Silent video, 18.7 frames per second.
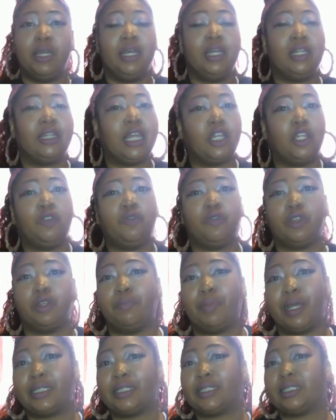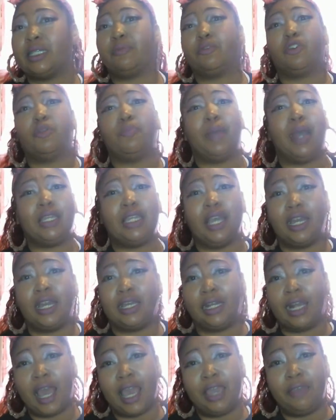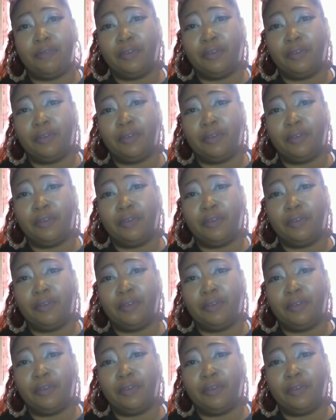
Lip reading: Thank you for the best summer of my young life.